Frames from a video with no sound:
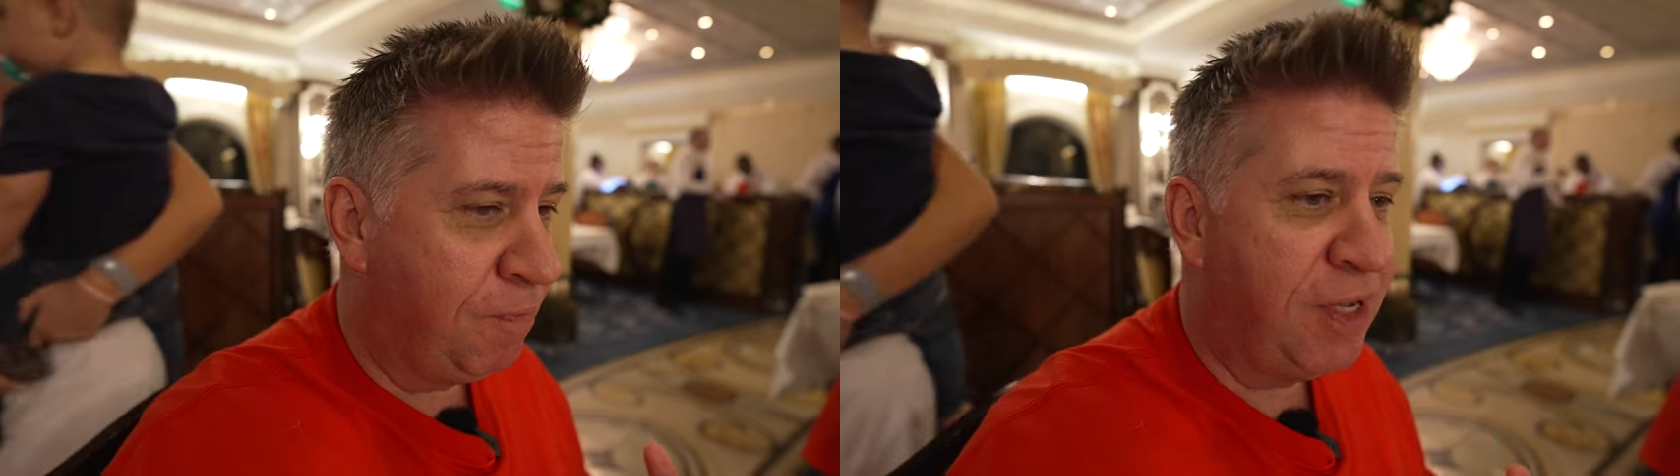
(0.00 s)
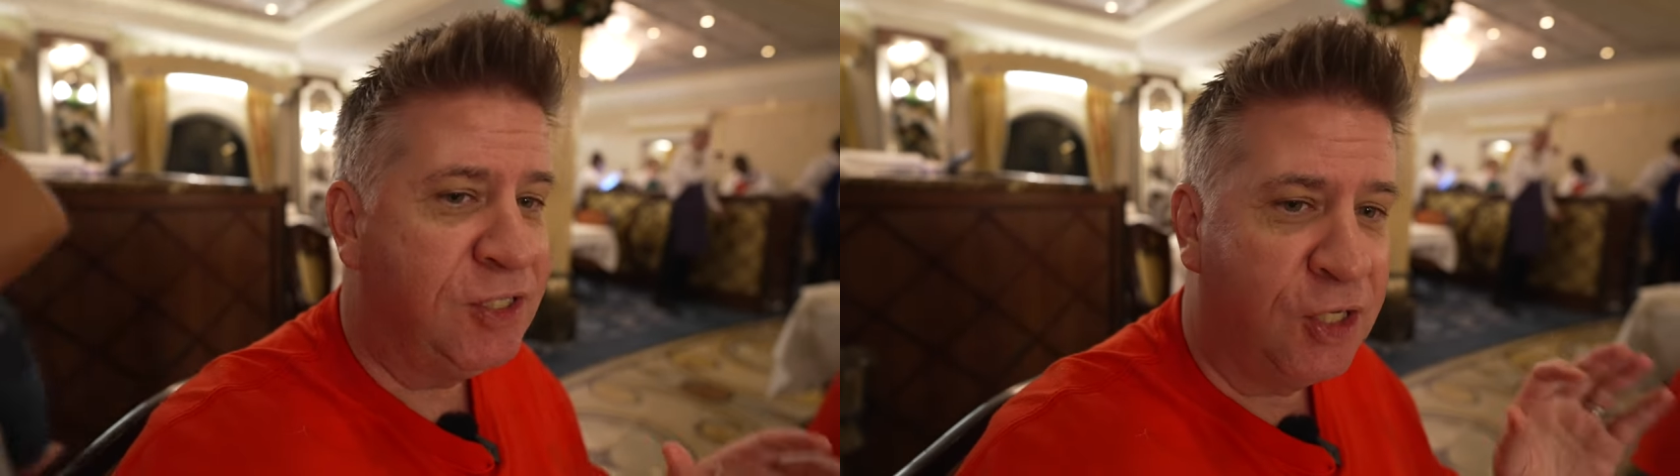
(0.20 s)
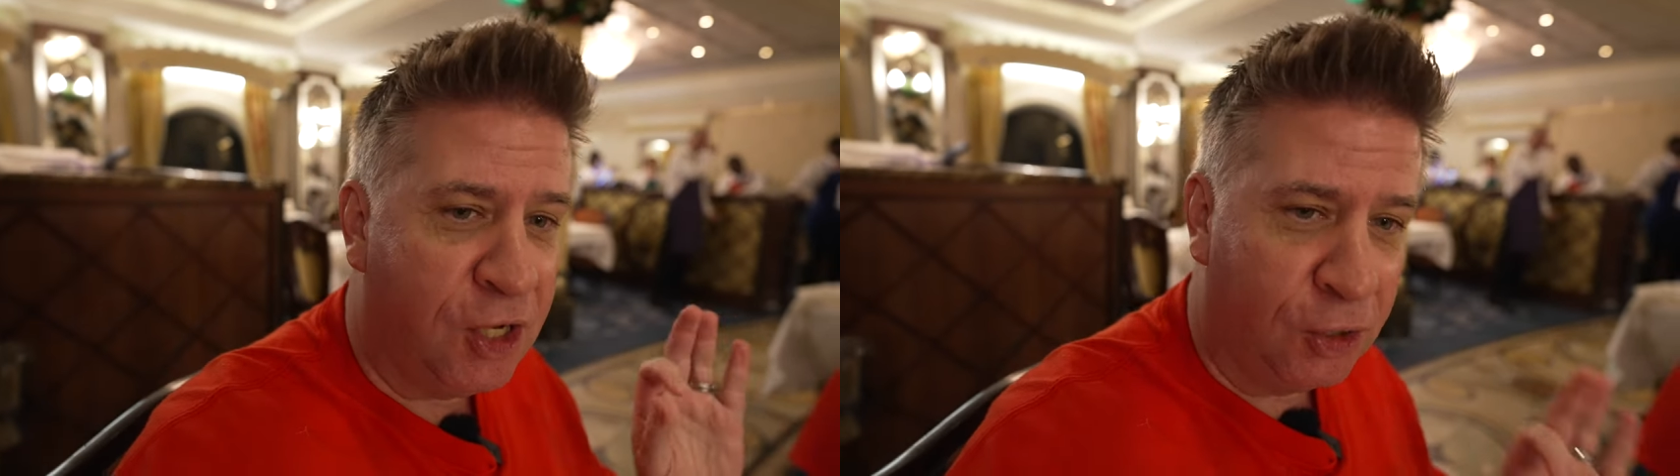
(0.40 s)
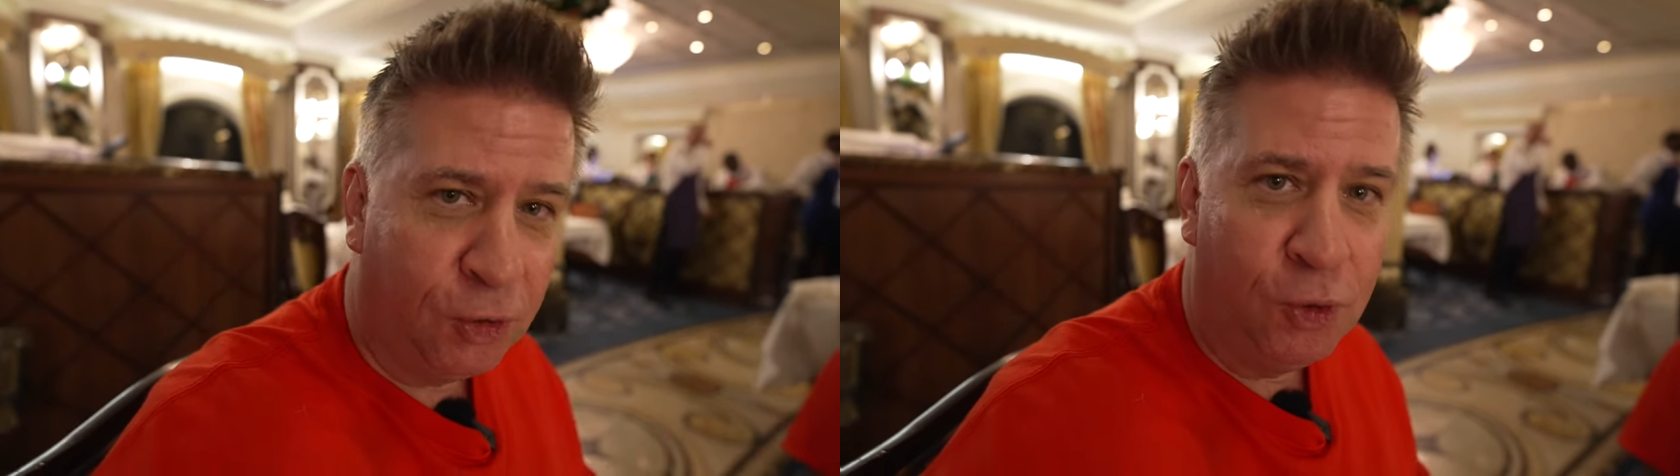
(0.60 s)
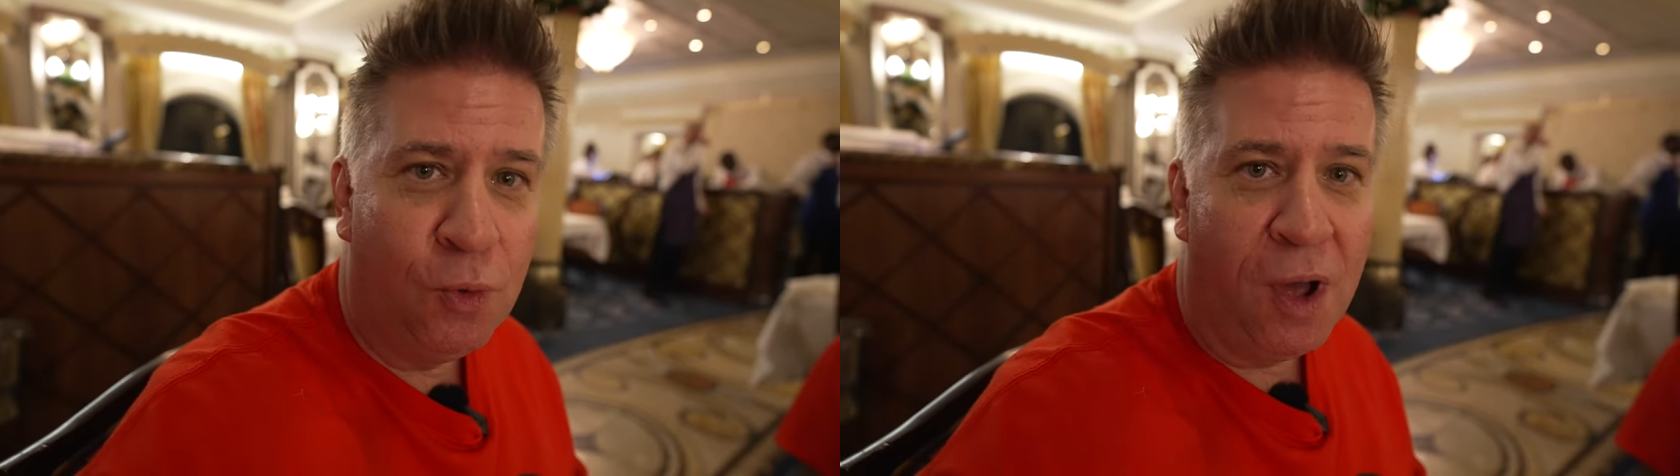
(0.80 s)
because the
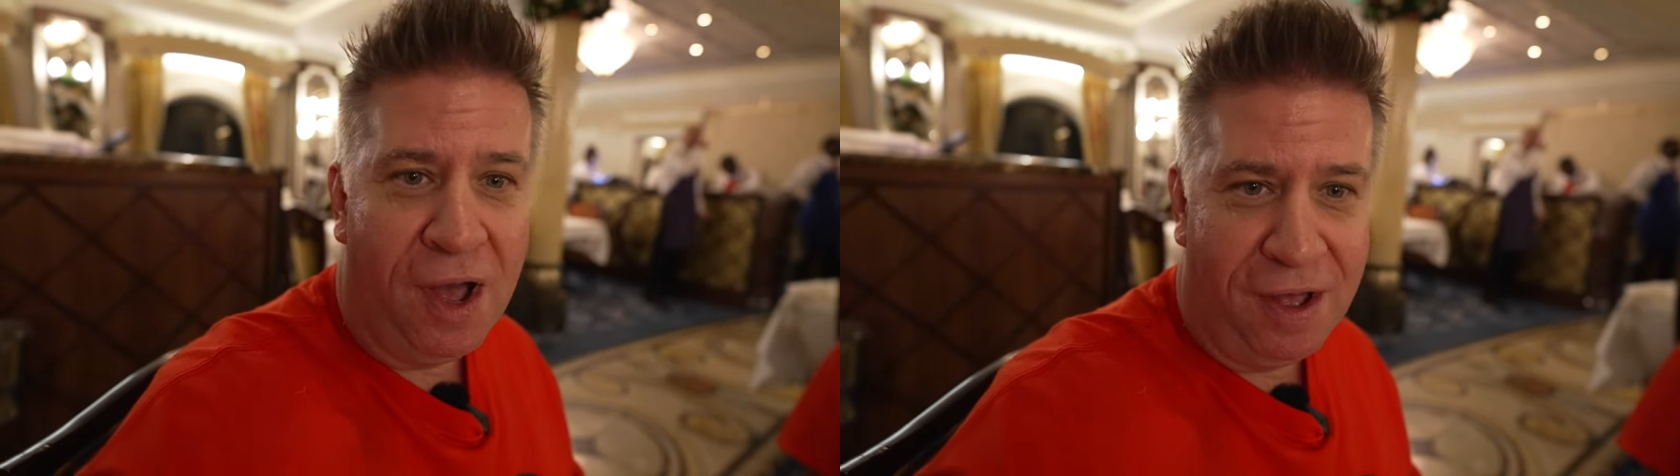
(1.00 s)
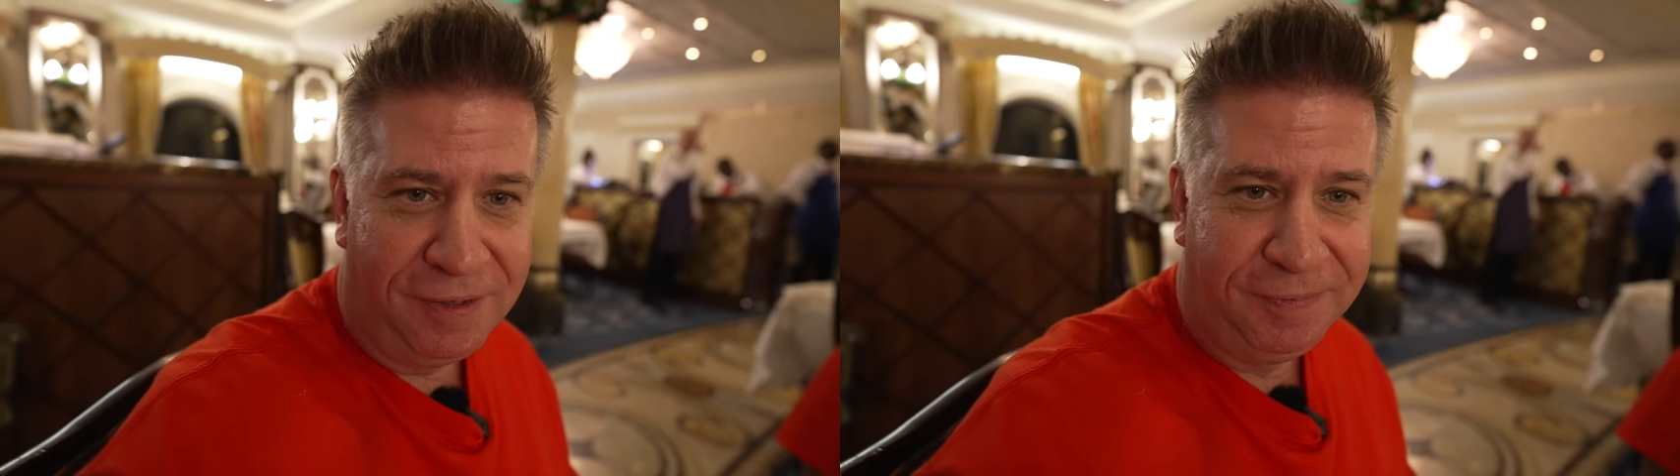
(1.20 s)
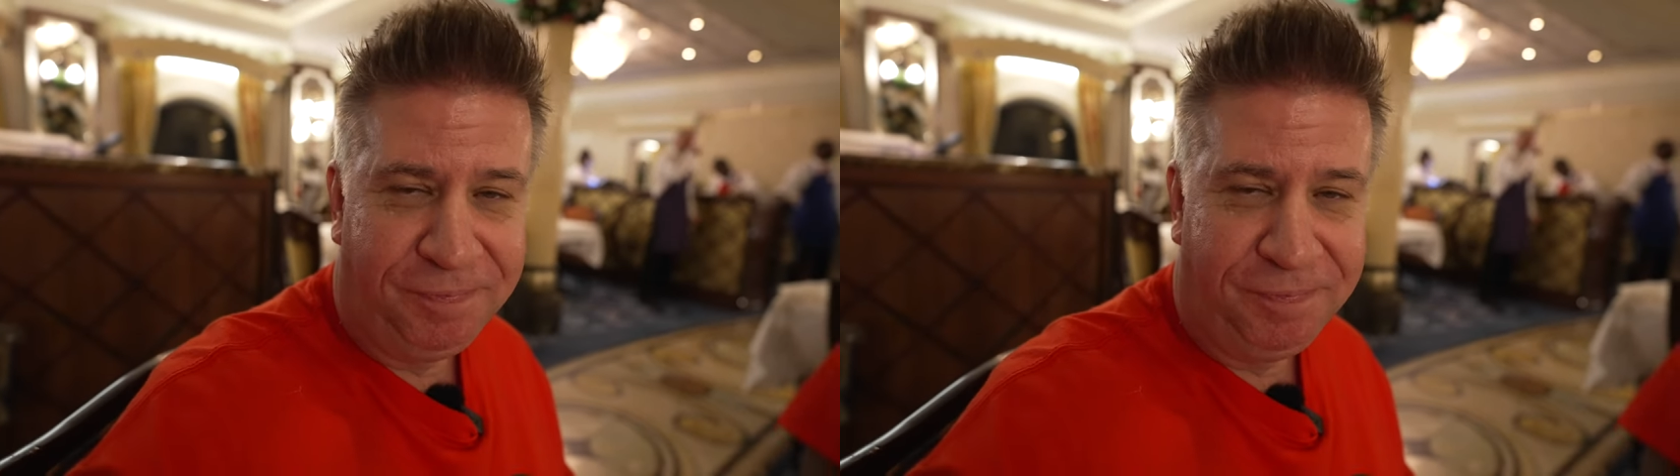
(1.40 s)
Kahlua,